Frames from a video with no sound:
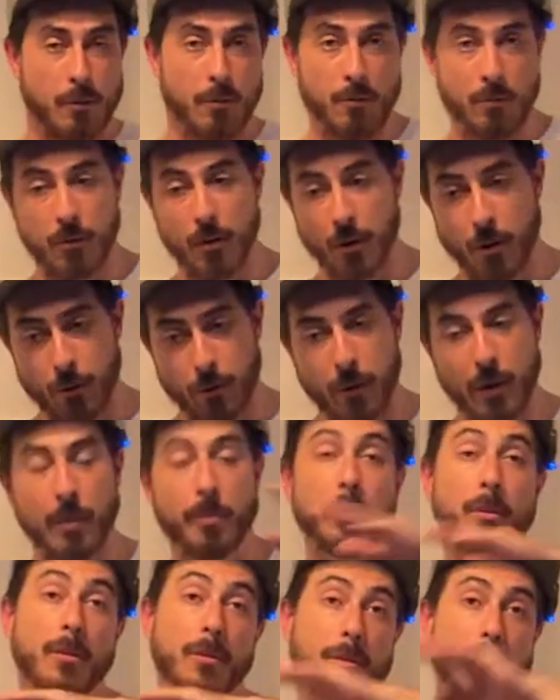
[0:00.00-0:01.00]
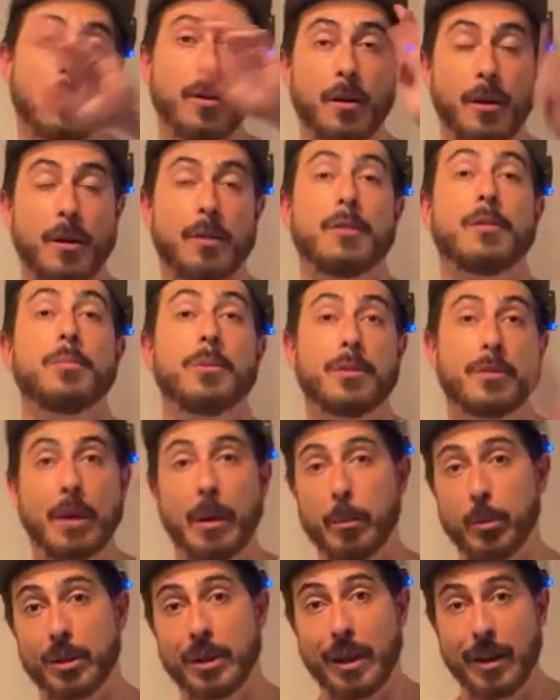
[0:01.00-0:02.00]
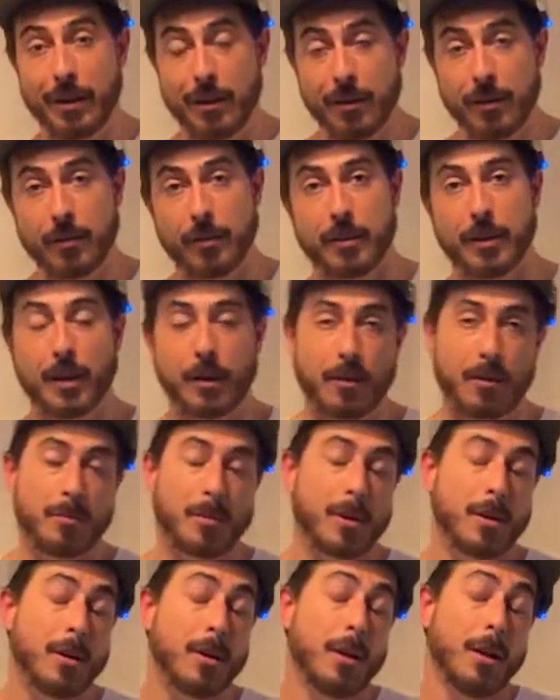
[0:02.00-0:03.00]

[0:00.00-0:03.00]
no rep, it has to be simultaneous and telling me,